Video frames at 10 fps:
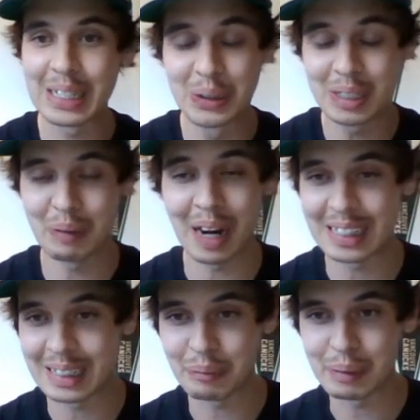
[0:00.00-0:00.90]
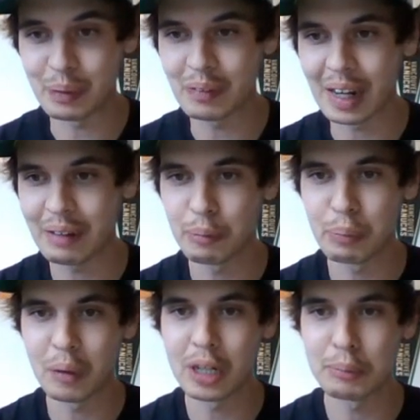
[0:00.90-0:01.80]
too surprising to people, right?
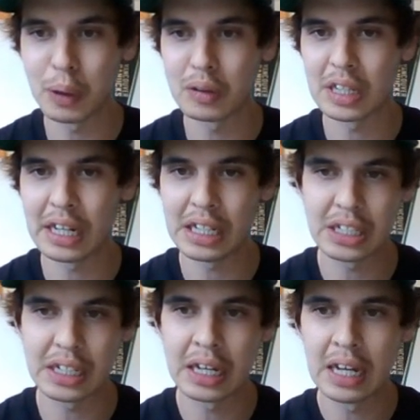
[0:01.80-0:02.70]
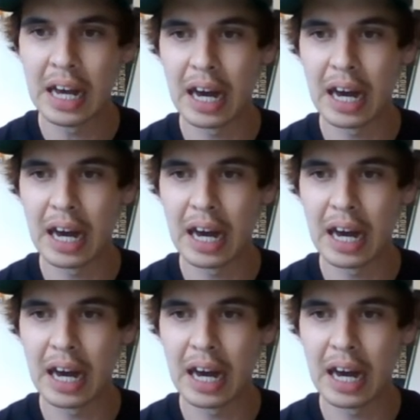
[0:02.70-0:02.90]
With Bo and at Bo's age and